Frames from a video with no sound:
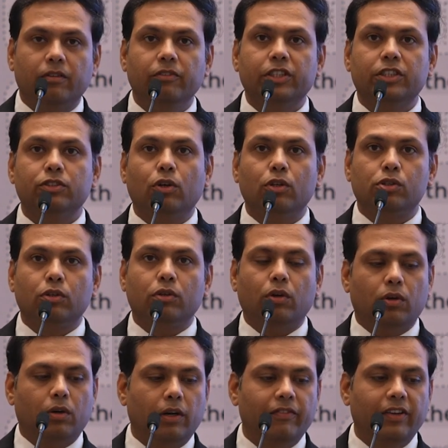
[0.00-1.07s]
which is
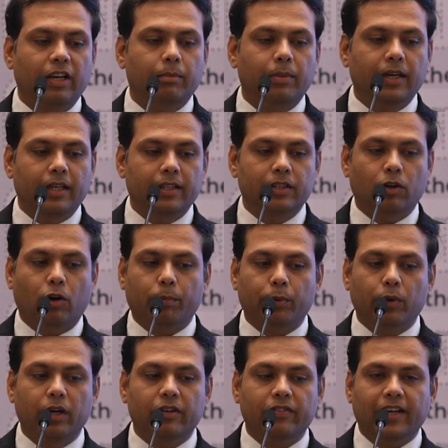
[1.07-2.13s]
also available in the
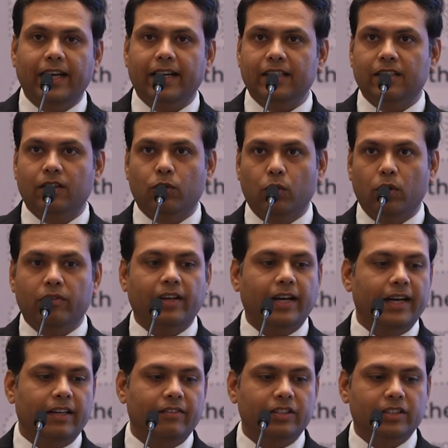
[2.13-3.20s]
opulent variety, the gold
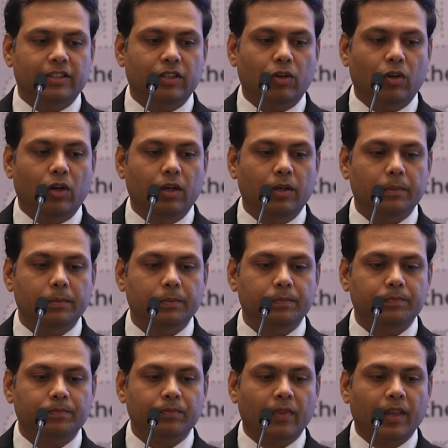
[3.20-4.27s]
variety which they
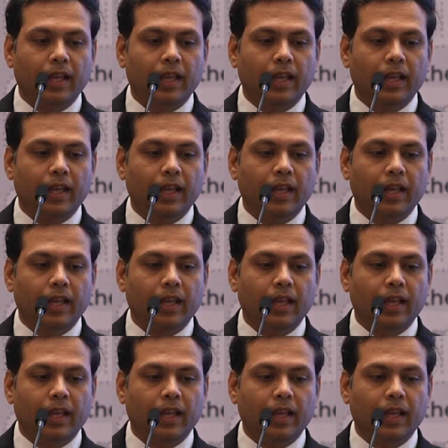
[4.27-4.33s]
call.